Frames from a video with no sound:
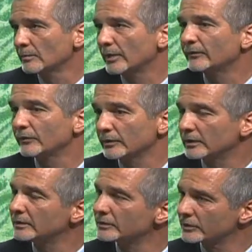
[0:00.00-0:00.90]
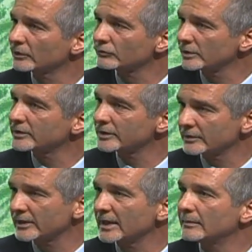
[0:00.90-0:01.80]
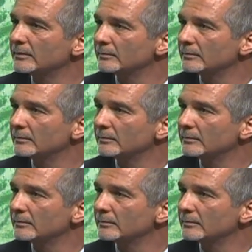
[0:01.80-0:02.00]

But for the children, it's the same